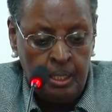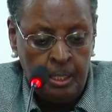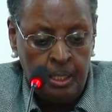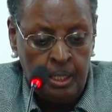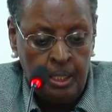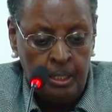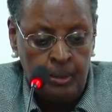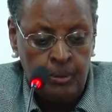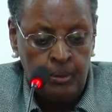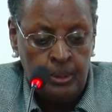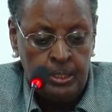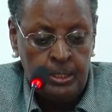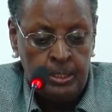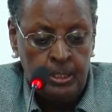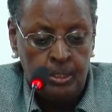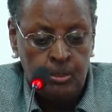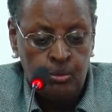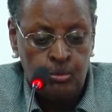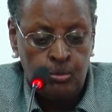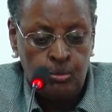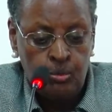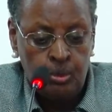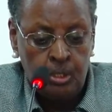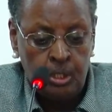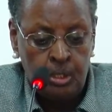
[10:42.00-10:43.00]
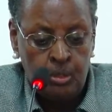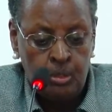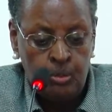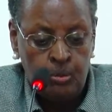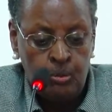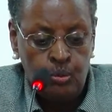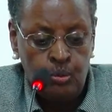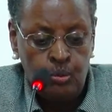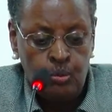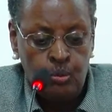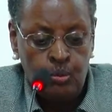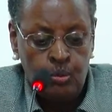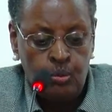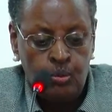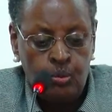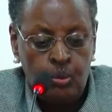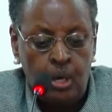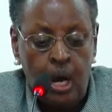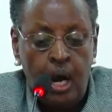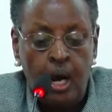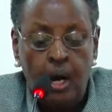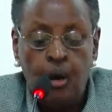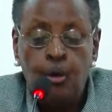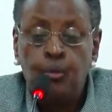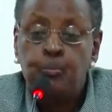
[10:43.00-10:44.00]
I wanted to tell you
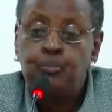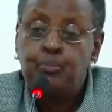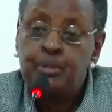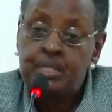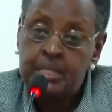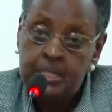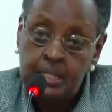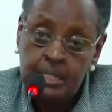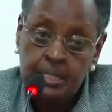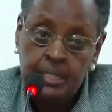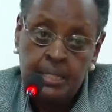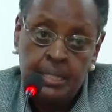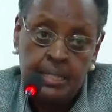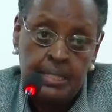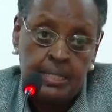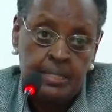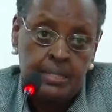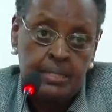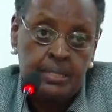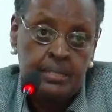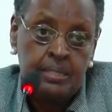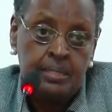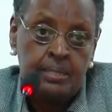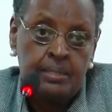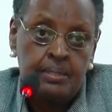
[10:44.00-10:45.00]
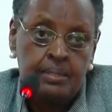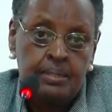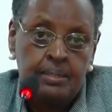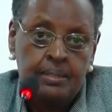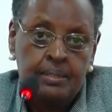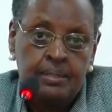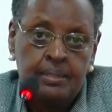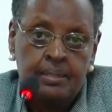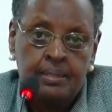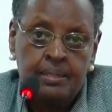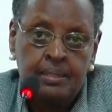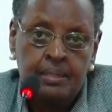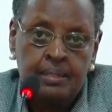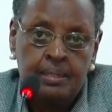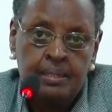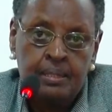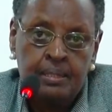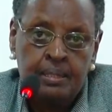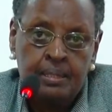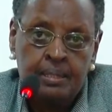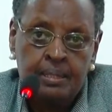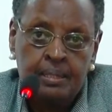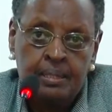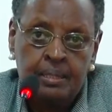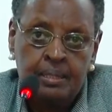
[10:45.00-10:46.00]
how PTAs
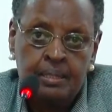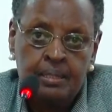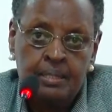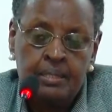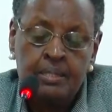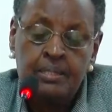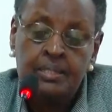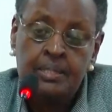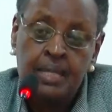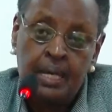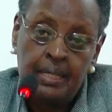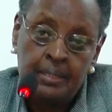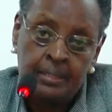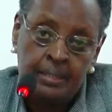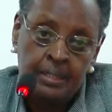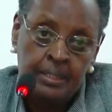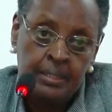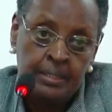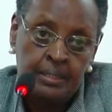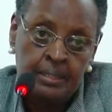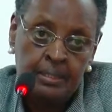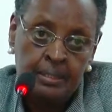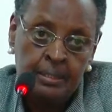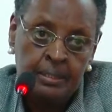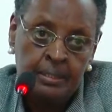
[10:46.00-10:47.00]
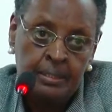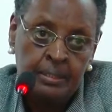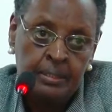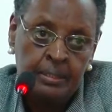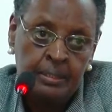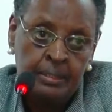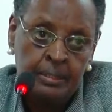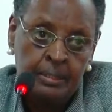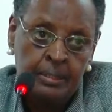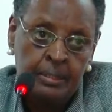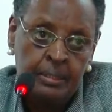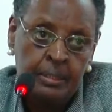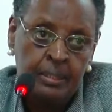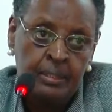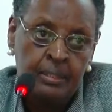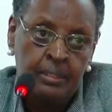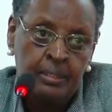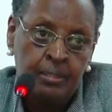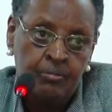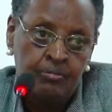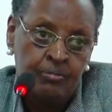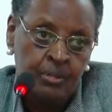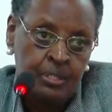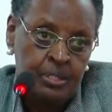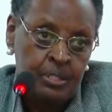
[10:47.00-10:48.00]
started in
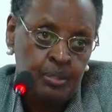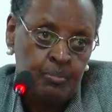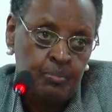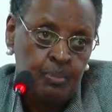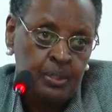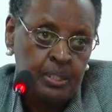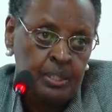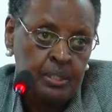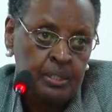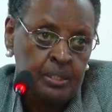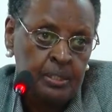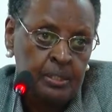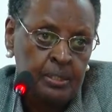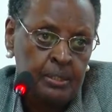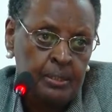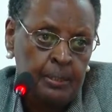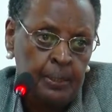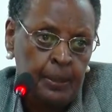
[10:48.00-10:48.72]
the first place.